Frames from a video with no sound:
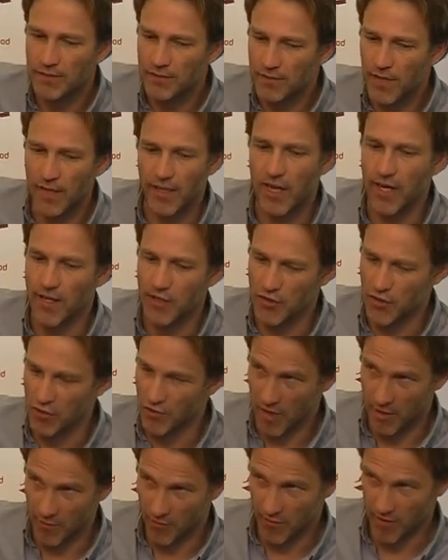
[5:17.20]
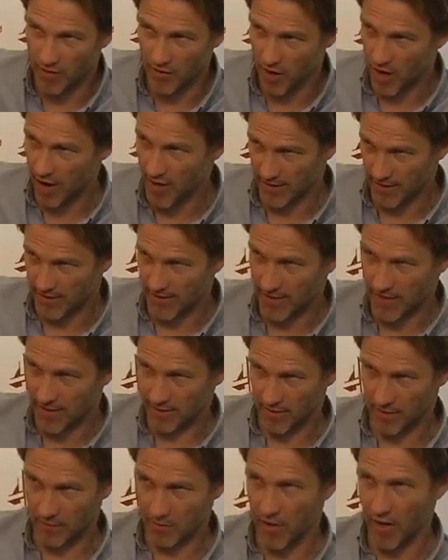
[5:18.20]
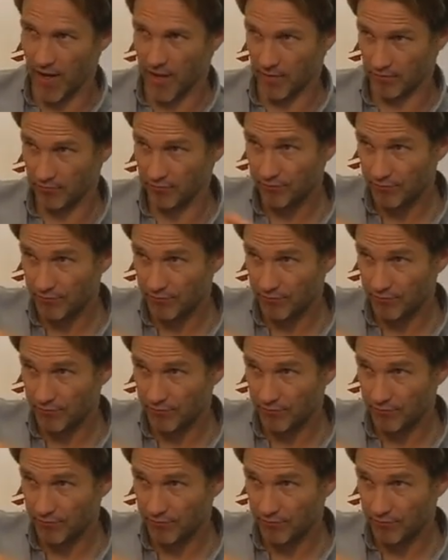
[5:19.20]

they kind of knew they were in a hiding to nothing by